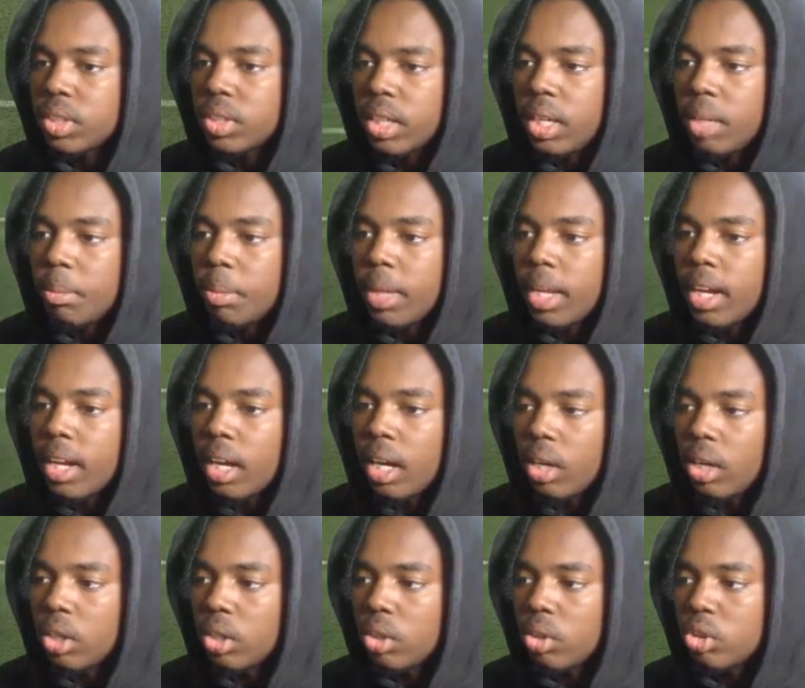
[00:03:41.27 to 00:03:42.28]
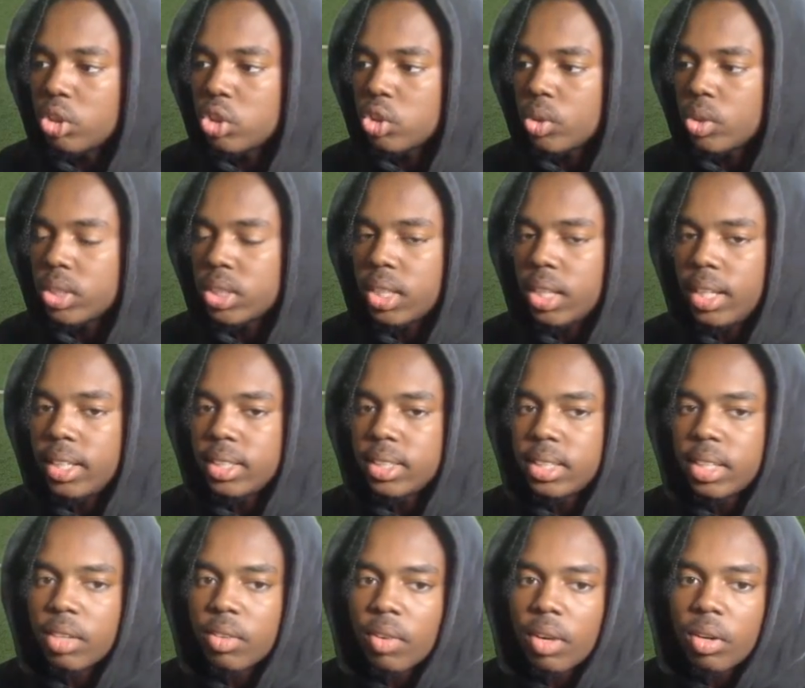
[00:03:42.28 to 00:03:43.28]
keeping that guy on the little short slant
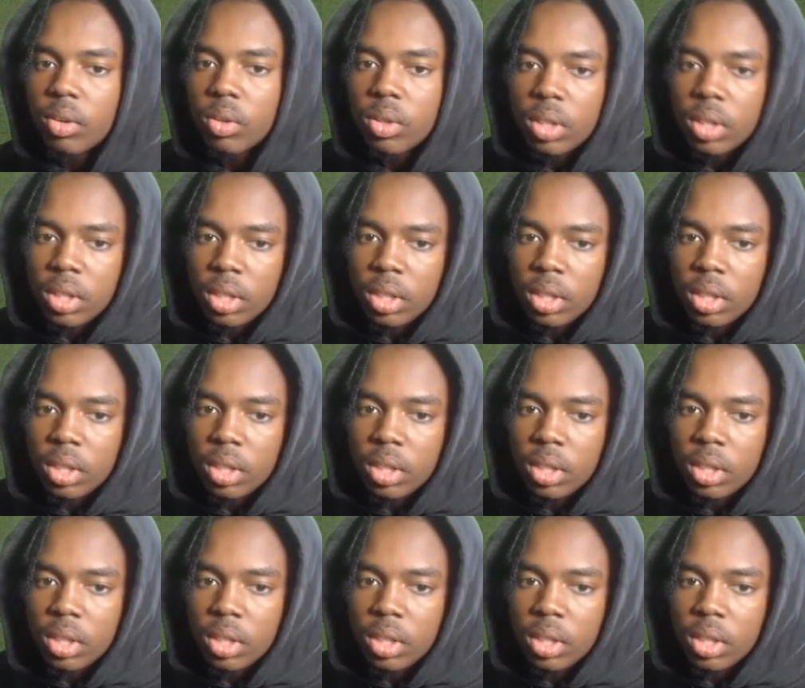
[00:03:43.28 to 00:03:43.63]
stick route.